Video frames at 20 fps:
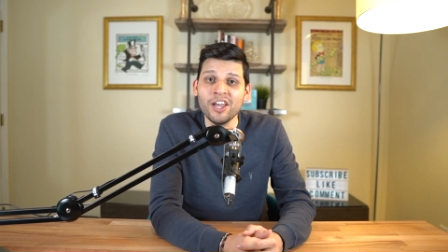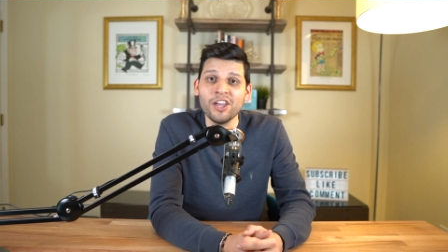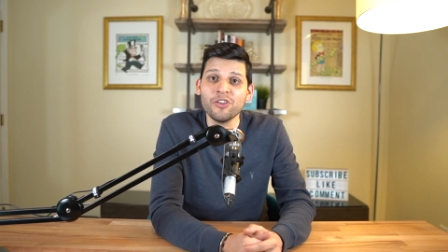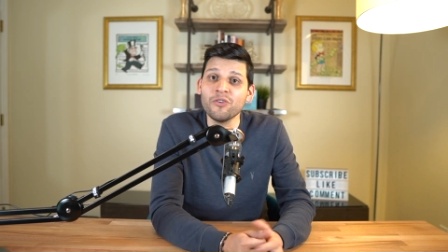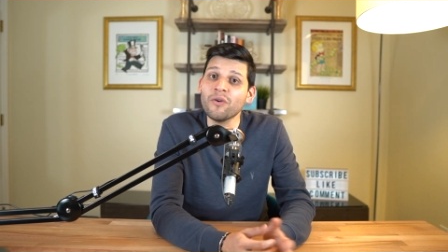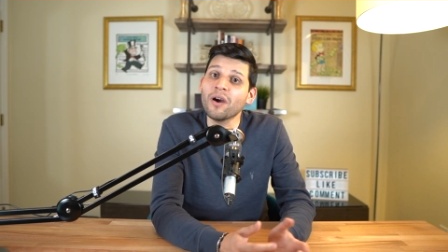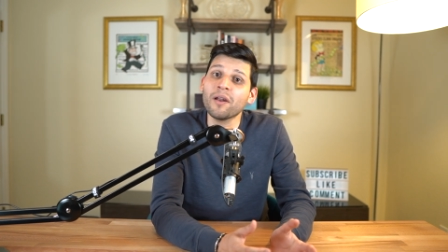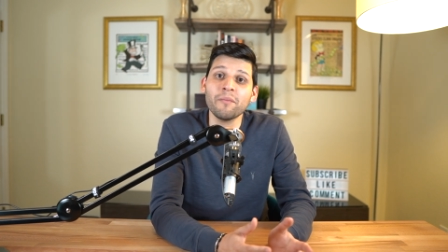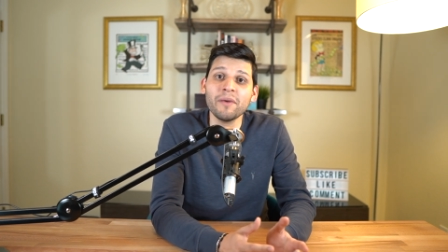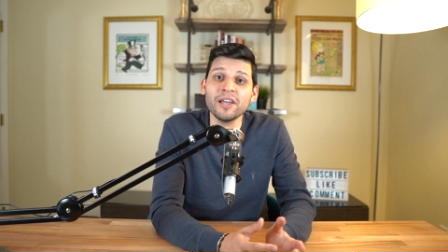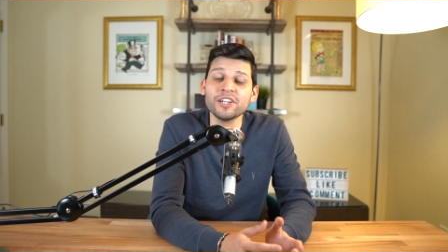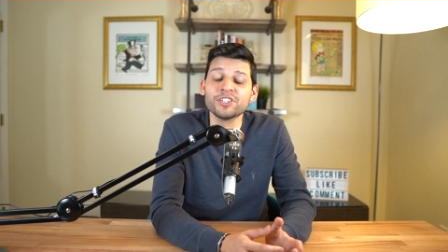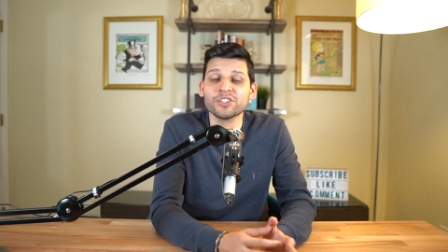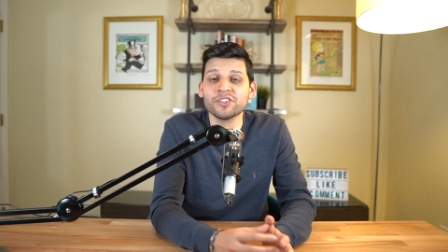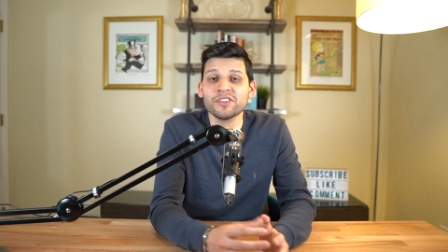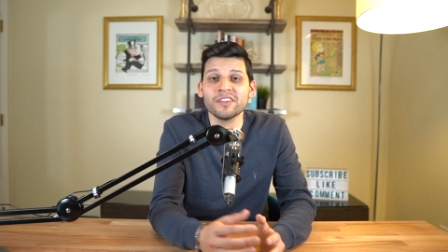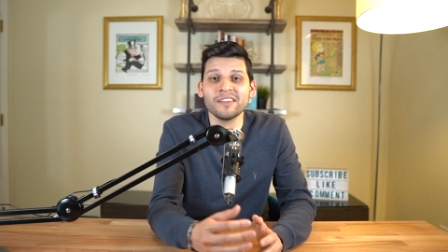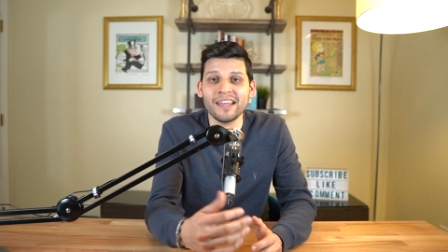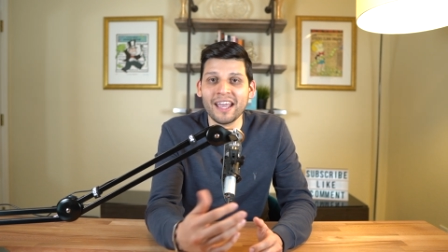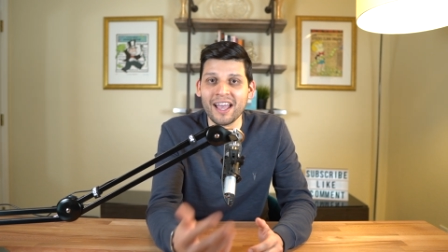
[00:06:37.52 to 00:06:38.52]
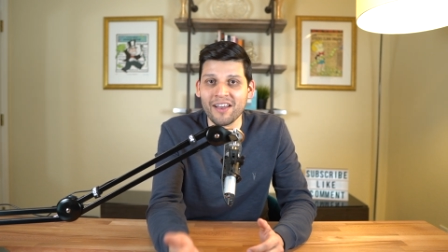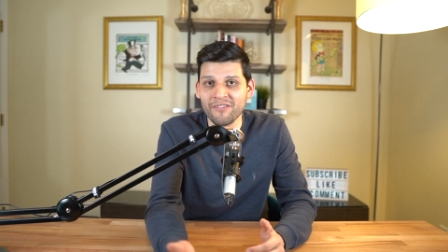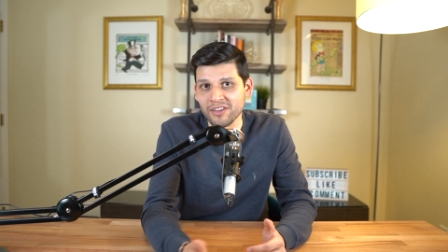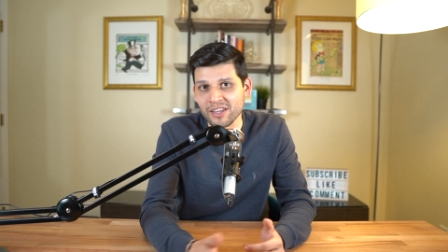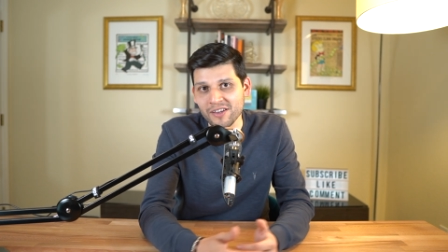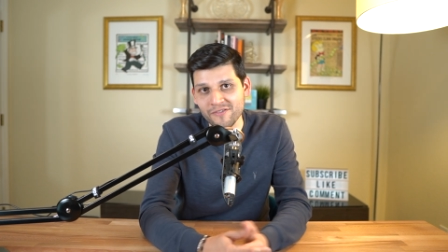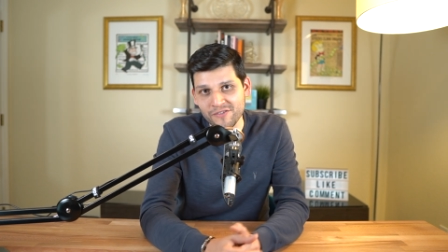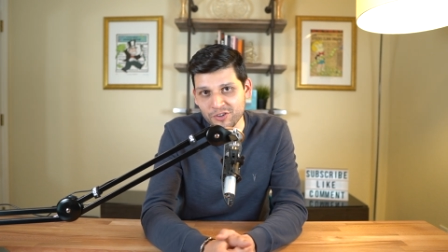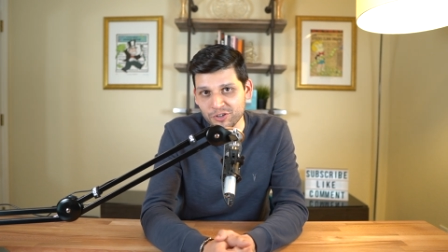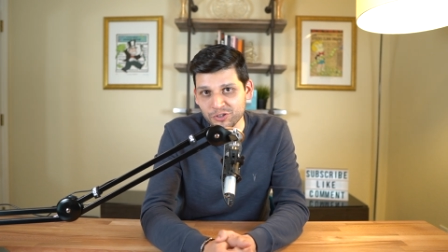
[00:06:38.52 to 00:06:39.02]
You want to make sure that they haven't
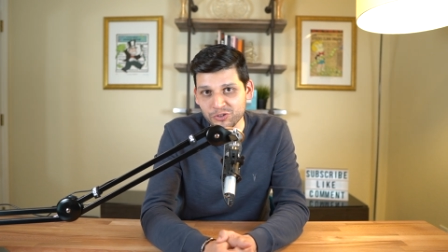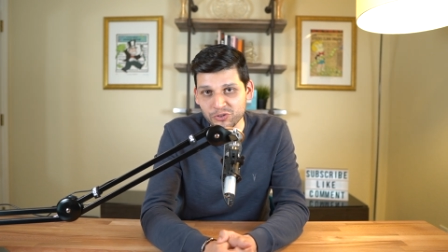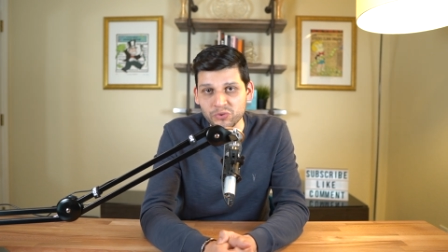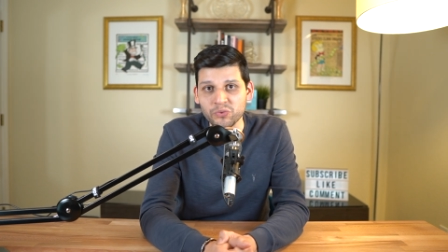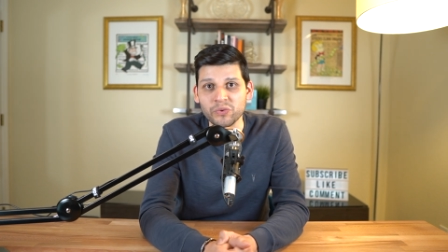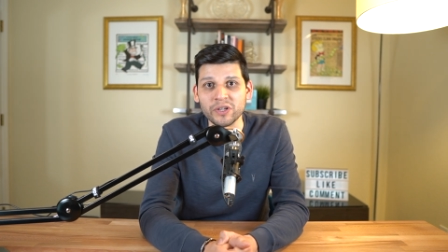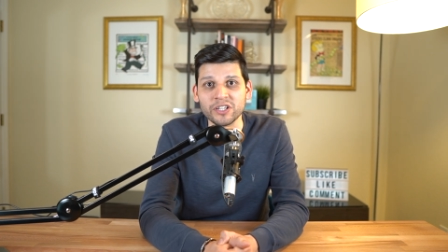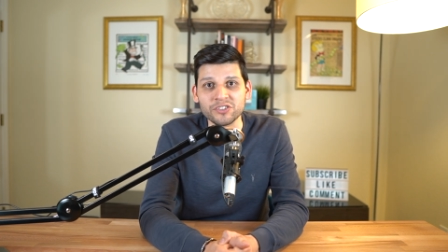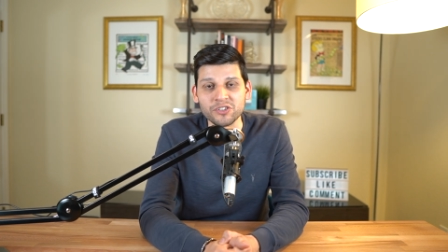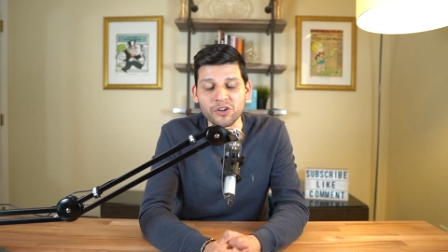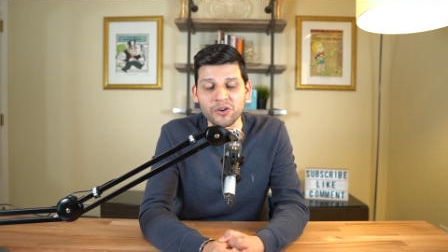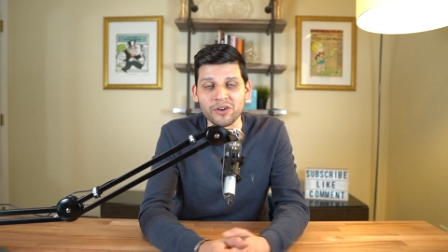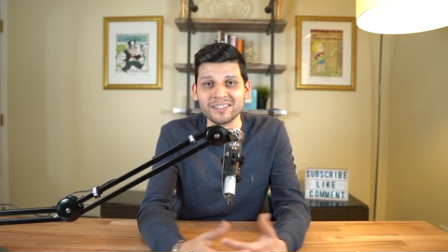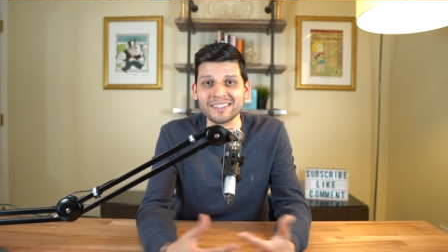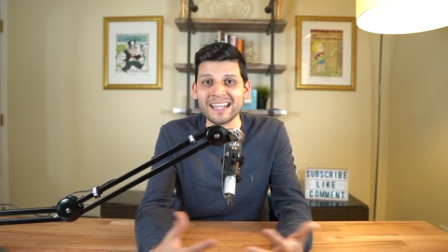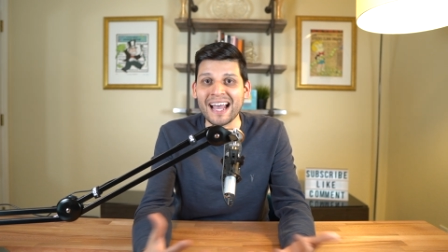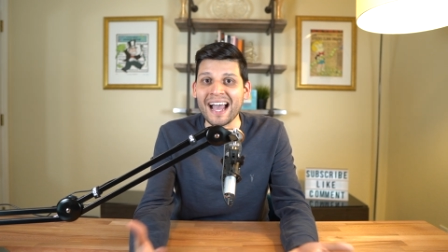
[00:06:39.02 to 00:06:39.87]
given their 2 weeks notice.